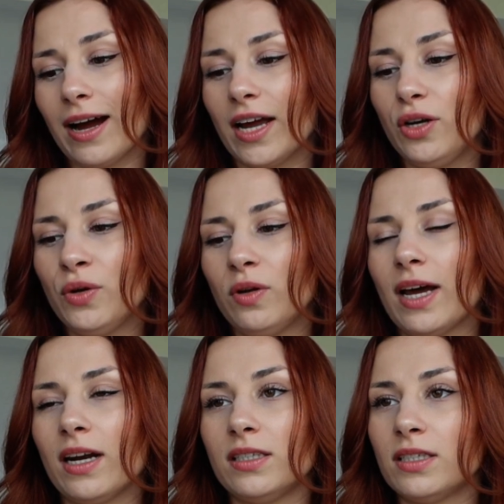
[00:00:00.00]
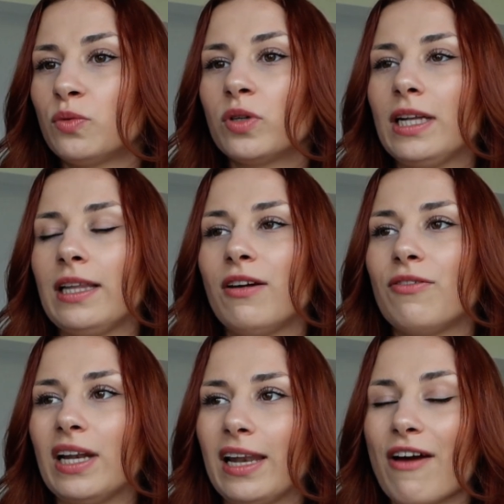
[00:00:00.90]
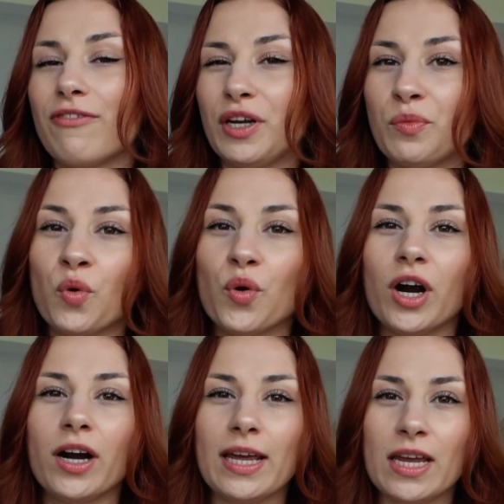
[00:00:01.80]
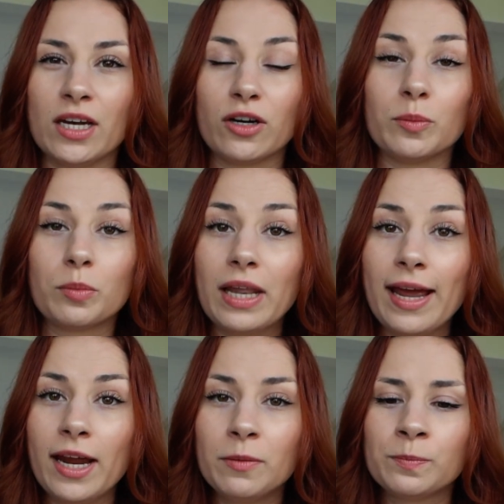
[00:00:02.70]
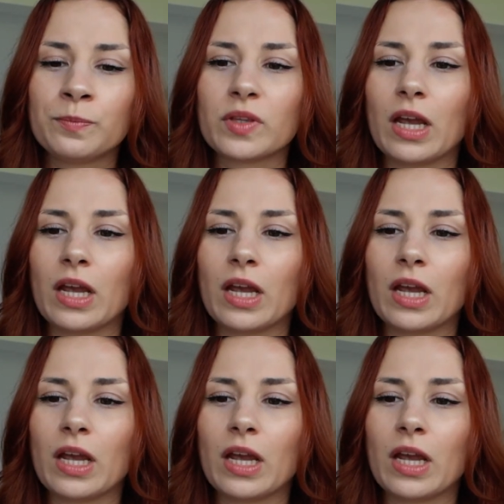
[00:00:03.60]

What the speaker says: I knew that I didn't want to live a life anymore in complaint,